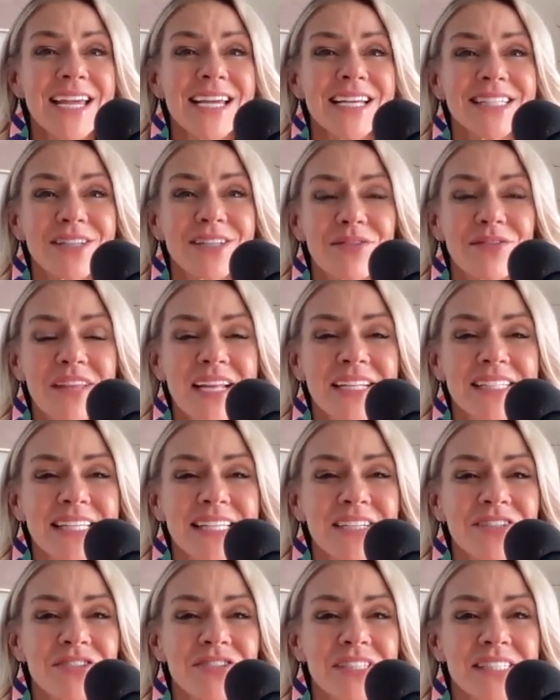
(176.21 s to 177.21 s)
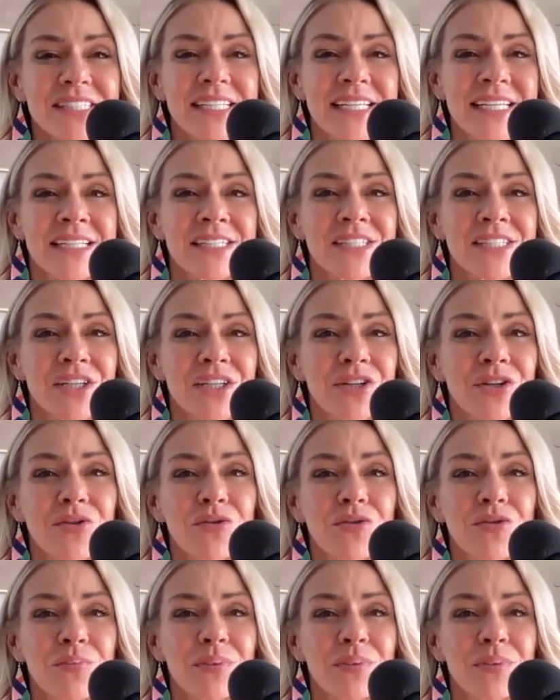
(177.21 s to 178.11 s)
So if that's interesting to you,